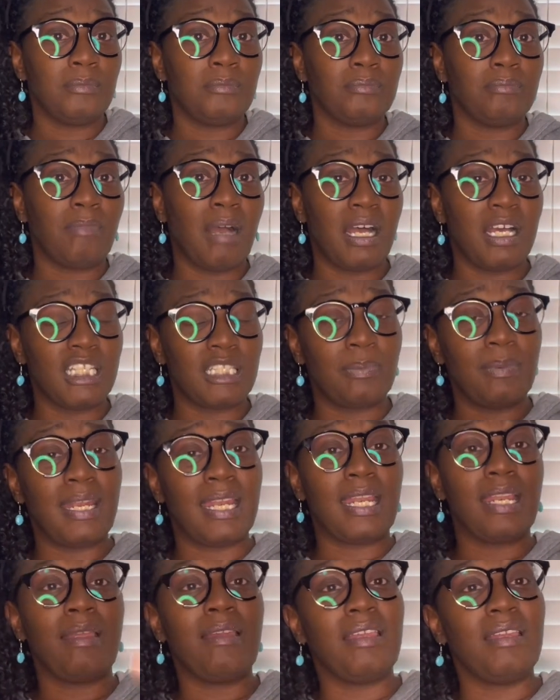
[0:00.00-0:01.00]

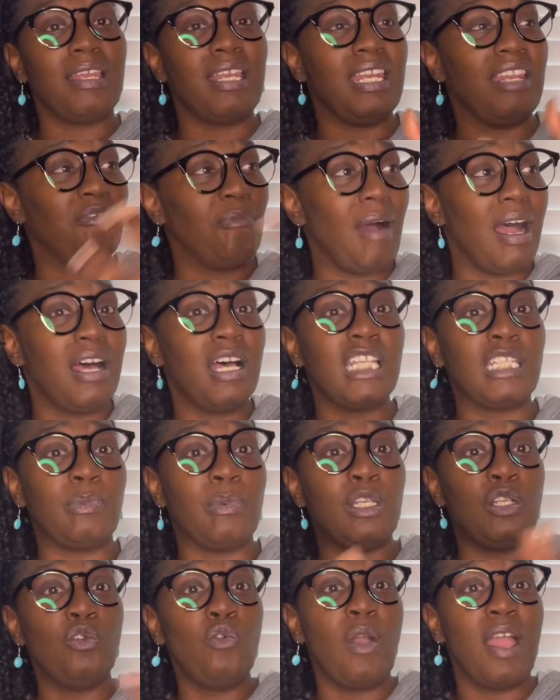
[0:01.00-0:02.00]
And if my
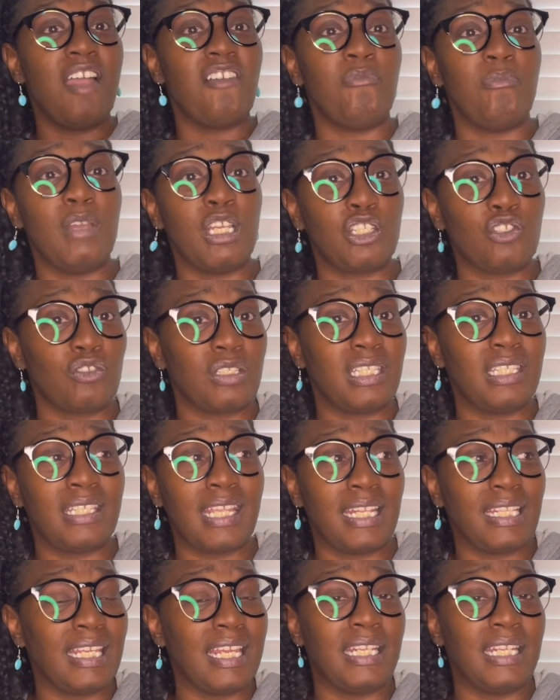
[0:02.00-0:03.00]
husband do have mistresses,
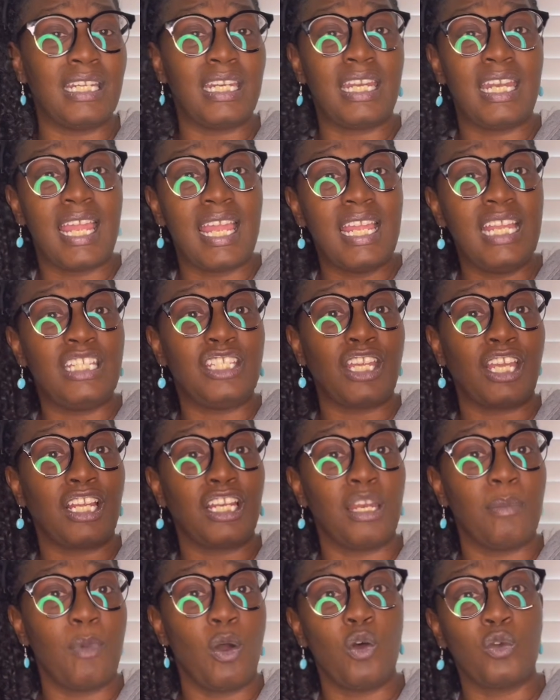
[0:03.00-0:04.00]
at the the day, he
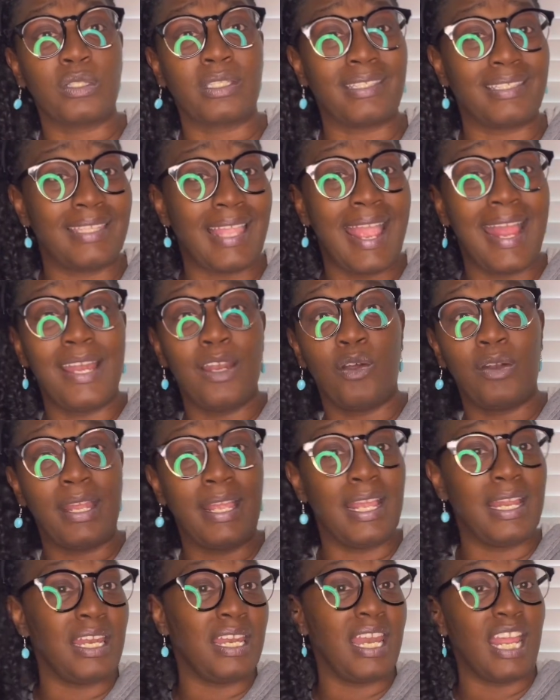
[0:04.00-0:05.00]
checking them hoes because they ain't on
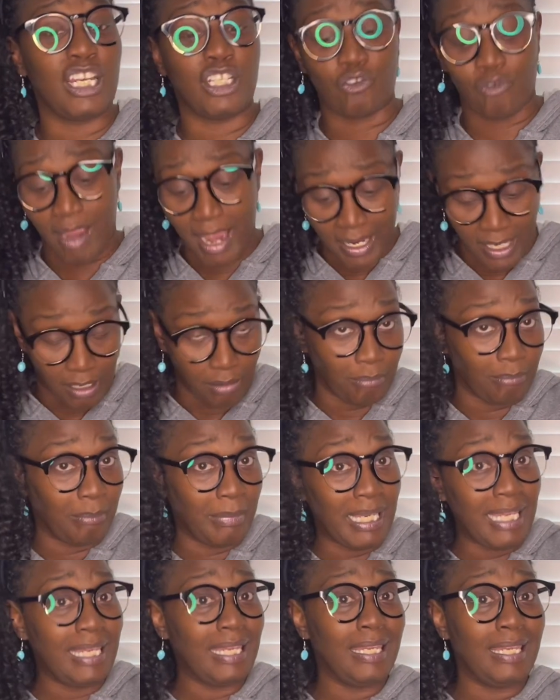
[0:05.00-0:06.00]
the internet dragging
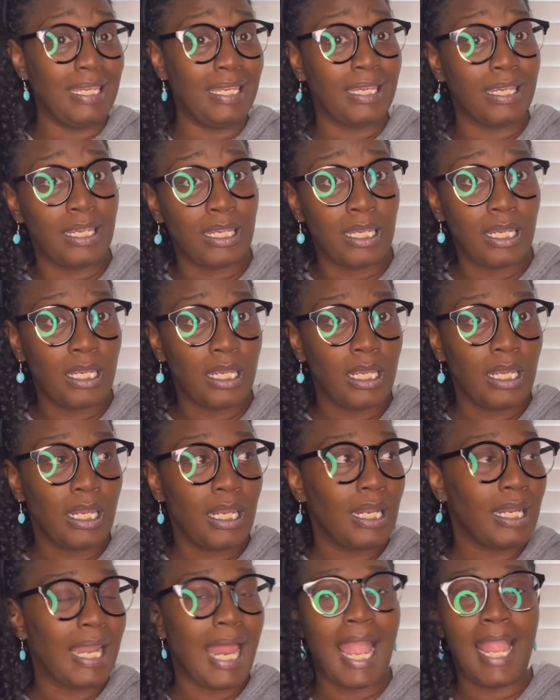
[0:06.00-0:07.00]
me.
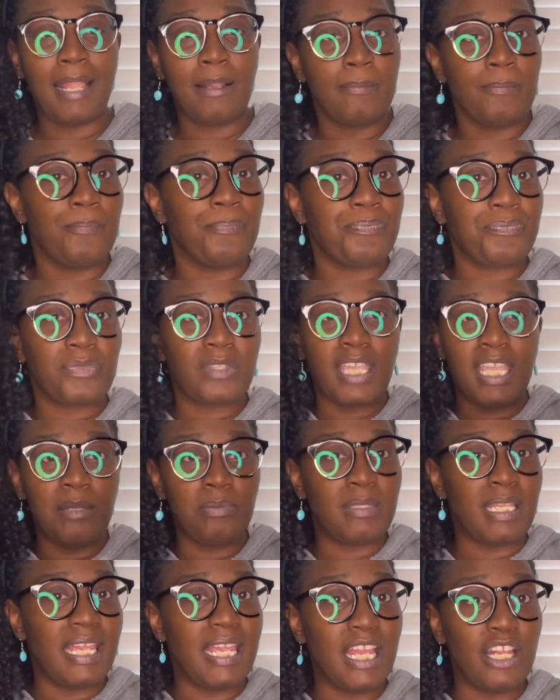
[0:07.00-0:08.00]
Like,
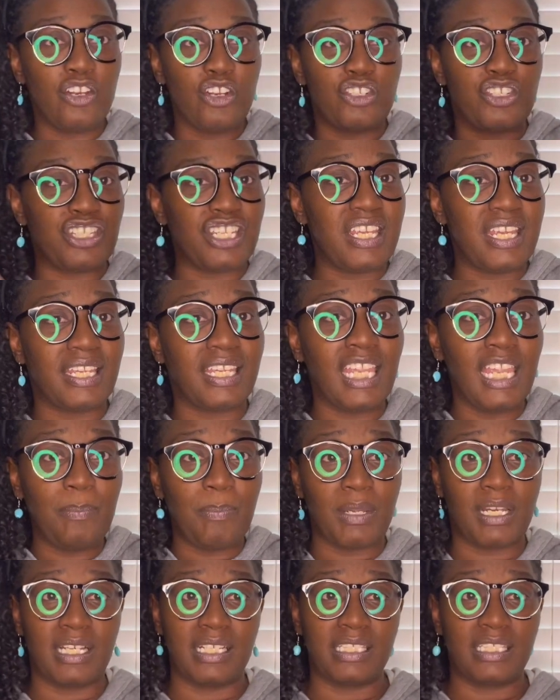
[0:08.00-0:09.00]
keep the energy and keep
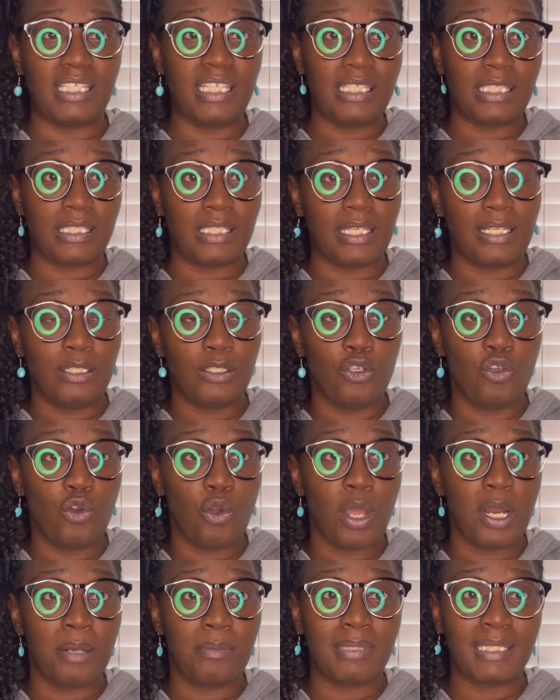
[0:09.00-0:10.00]
it consistent. You know
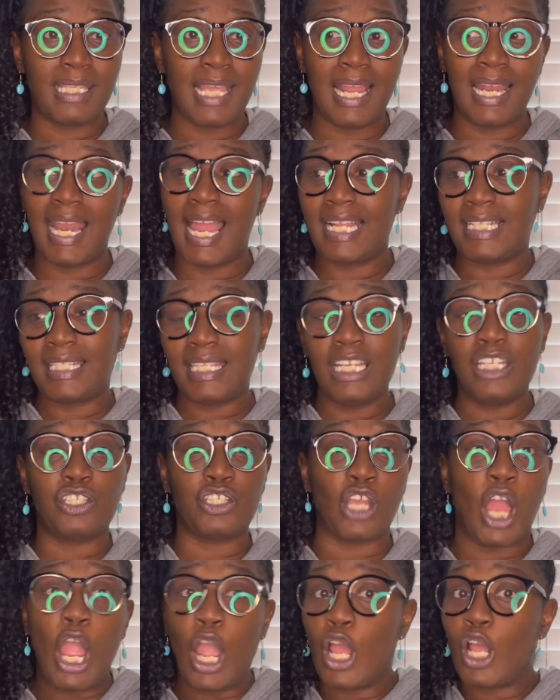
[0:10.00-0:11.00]
what I'm saying? Like,
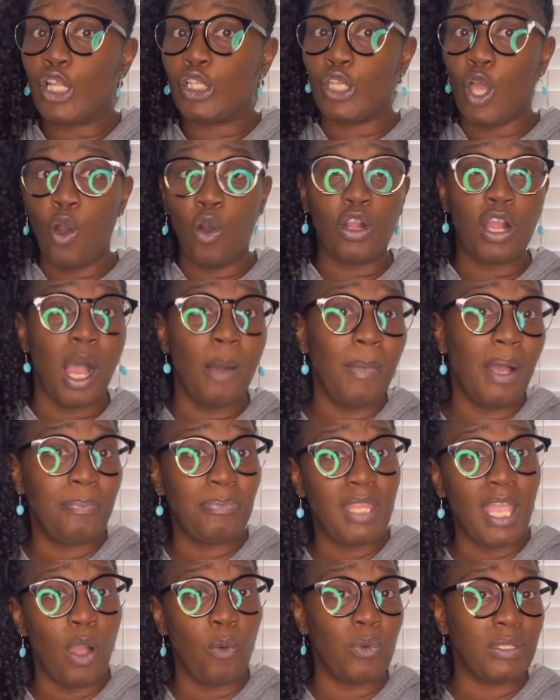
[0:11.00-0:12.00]
Tisha, don't come
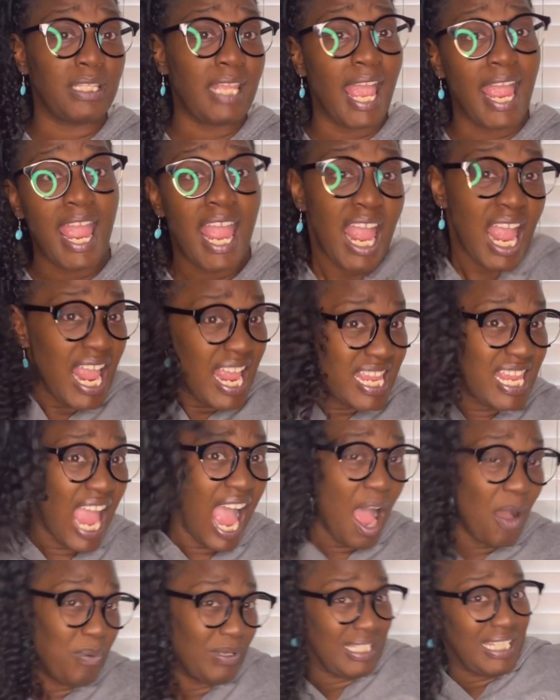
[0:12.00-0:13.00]
up there with that.
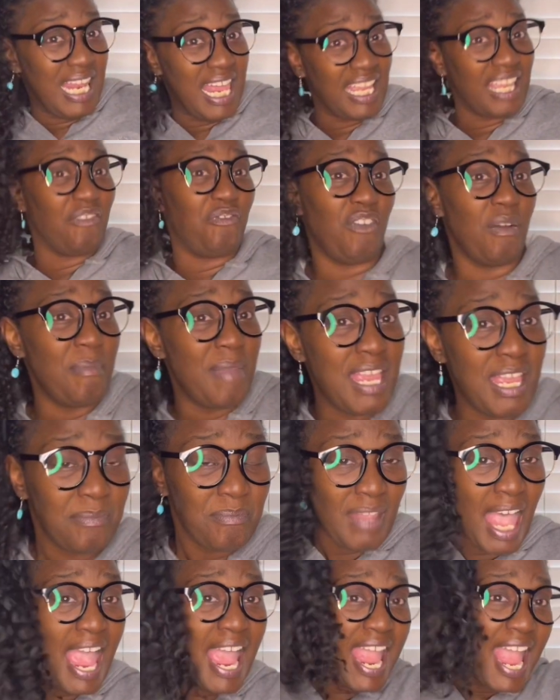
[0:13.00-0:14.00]
Y'all was looking for me.
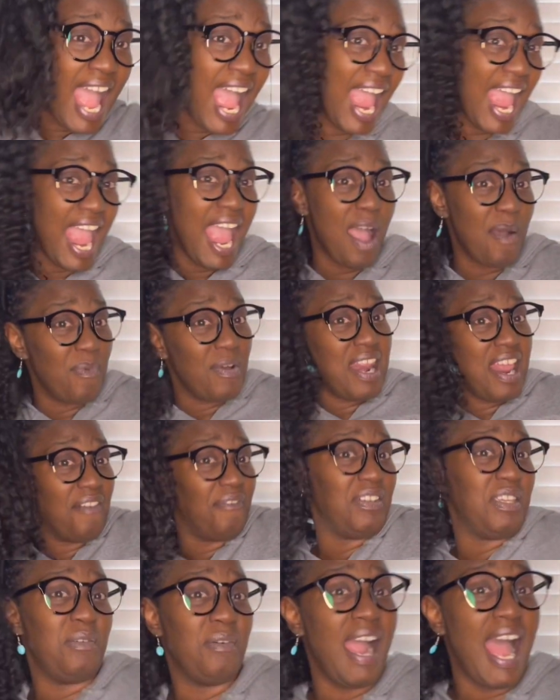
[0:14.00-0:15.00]
Hey, I am.
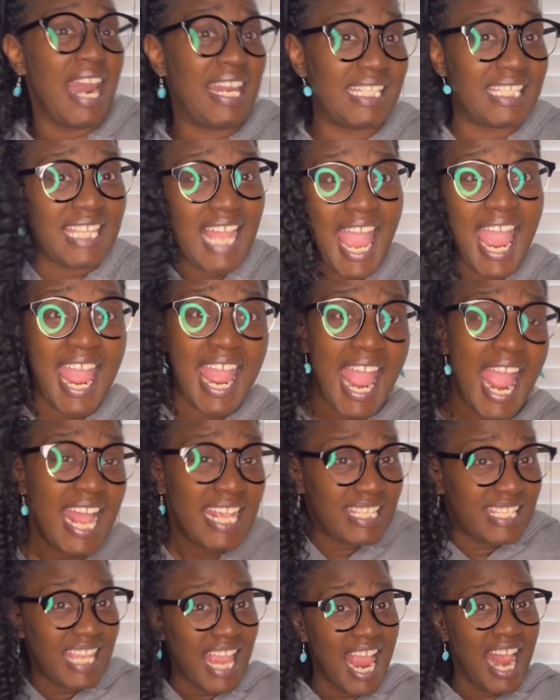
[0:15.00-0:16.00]
Whatever you got to say.
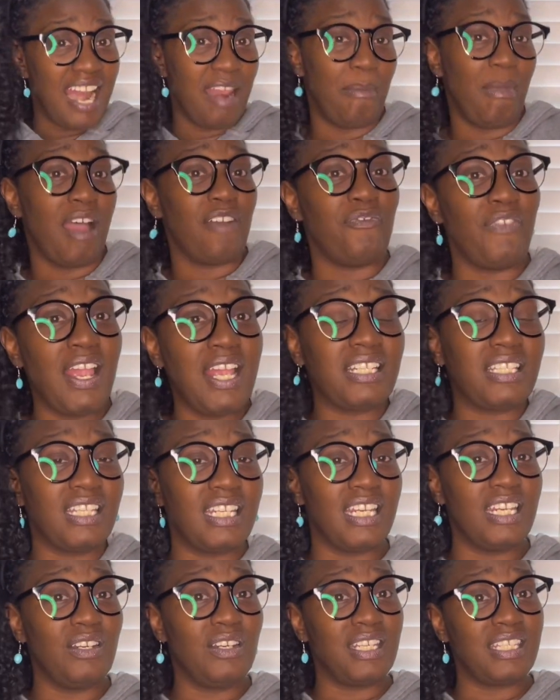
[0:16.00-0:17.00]
Say it in my face.
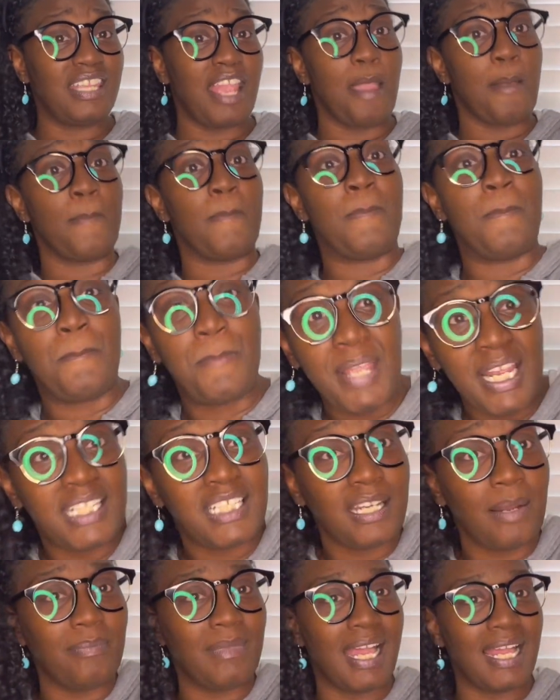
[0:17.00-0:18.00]
And then they say, bitch,
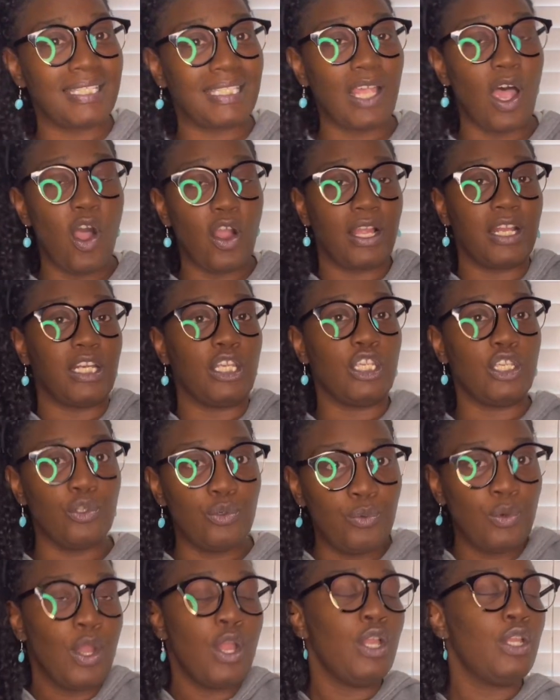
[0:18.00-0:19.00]
I'm not talking to
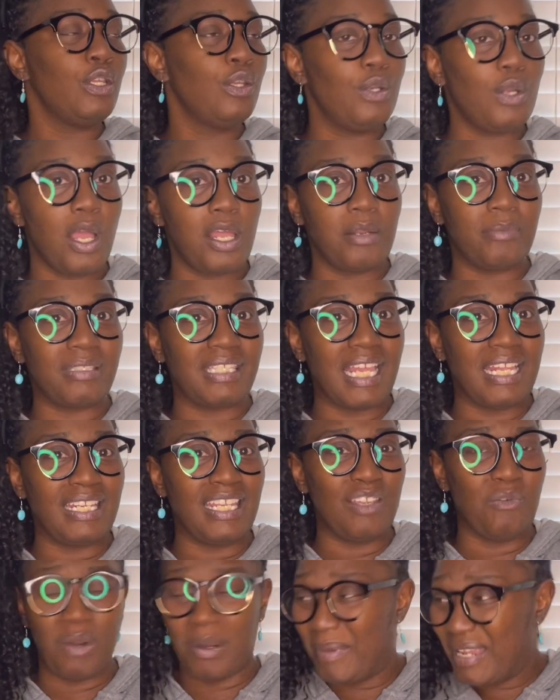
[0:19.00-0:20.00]
you. You know what I'm saying?
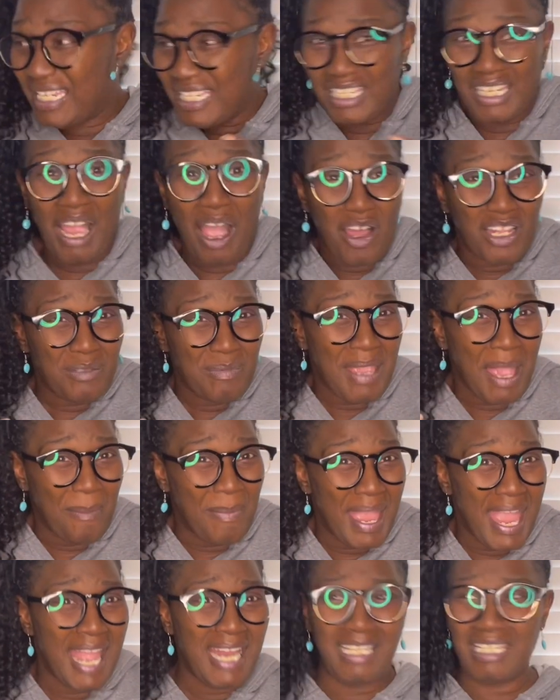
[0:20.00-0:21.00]
Then you want to be, she called me a
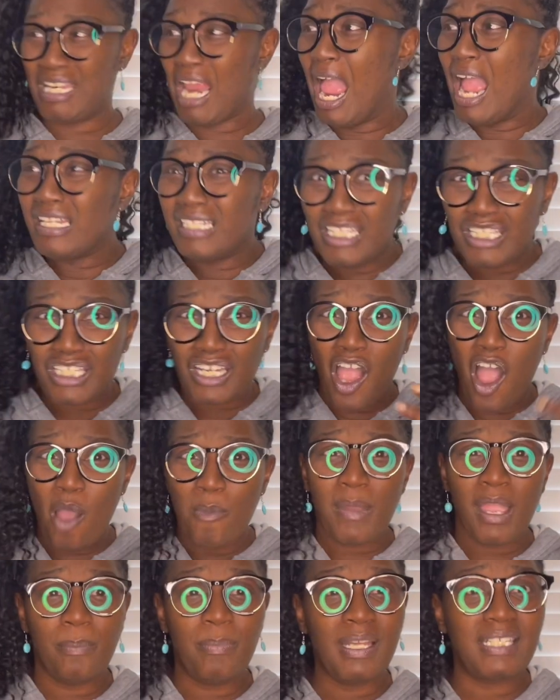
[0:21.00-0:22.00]
bitch. Did she call
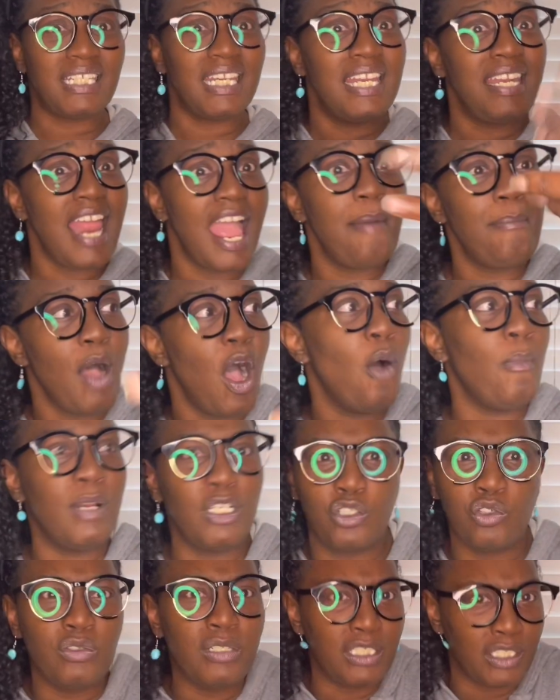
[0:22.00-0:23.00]
me a bitch? In that
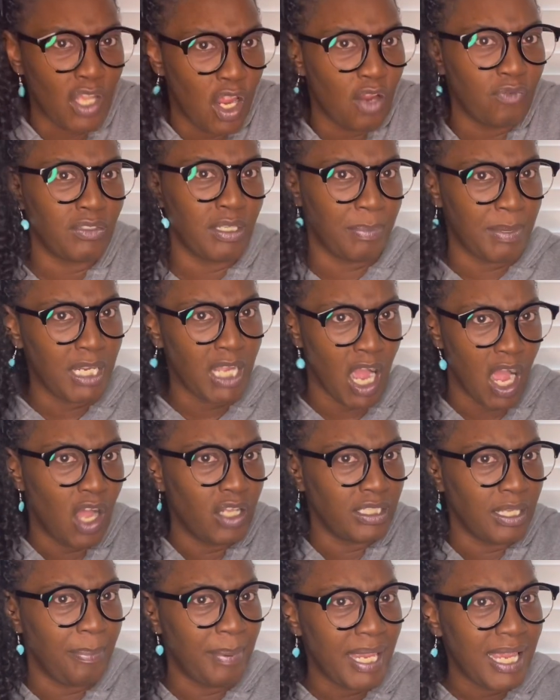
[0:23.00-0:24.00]
moment, you deserve to be
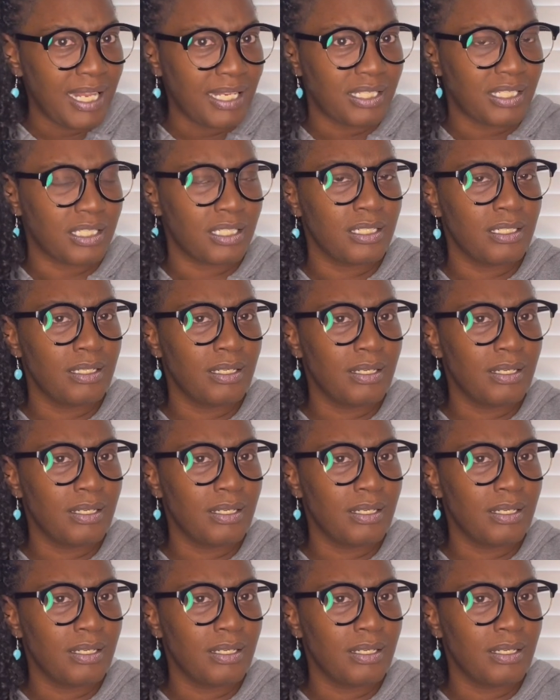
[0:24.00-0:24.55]
called a bitch.